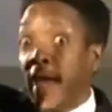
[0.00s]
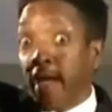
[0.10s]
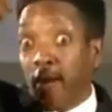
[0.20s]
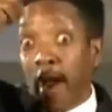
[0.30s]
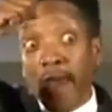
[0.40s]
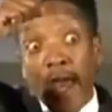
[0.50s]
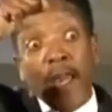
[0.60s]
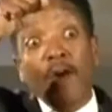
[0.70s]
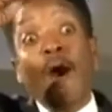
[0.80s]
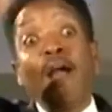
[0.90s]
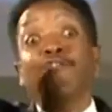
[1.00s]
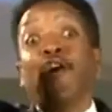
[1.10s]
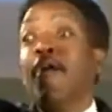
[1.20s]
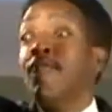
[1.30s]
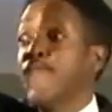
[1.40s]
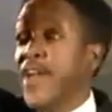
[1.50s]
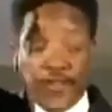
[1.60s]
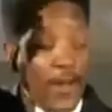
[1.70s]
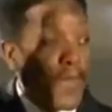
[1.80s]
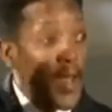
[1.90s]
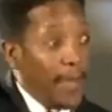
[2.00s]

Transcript: that, that Ellen White saw in vision